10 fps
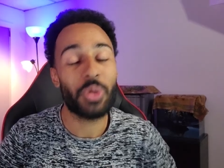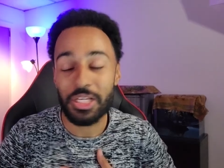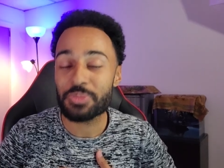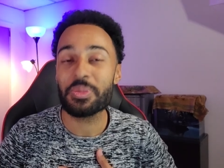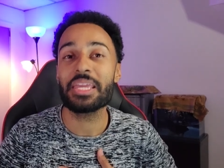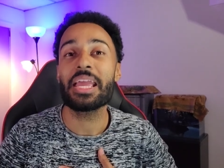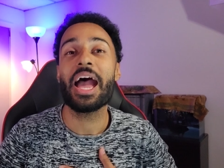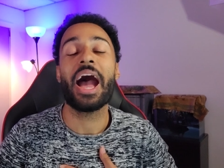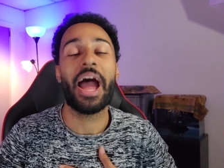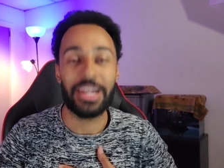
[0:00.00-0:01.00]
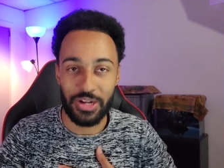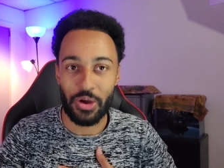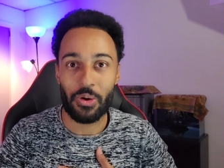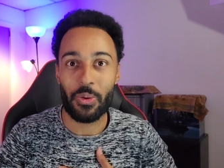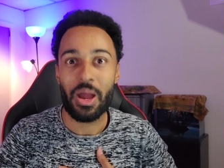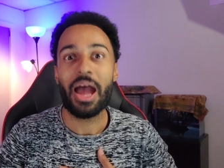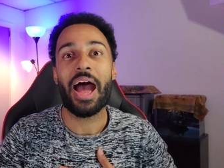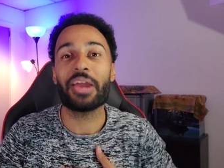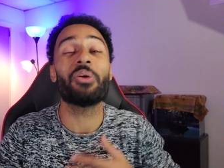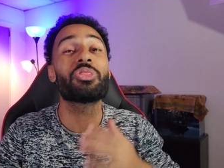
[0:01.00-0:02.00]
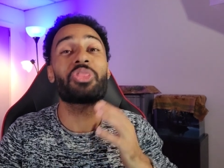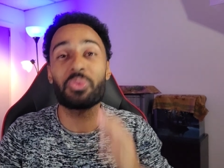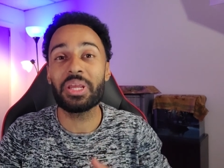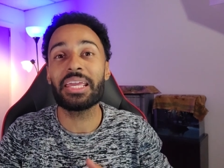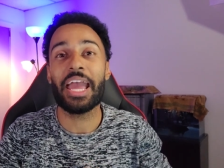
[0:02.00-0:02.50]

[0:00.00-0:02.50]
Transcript: Trust me, I know I own three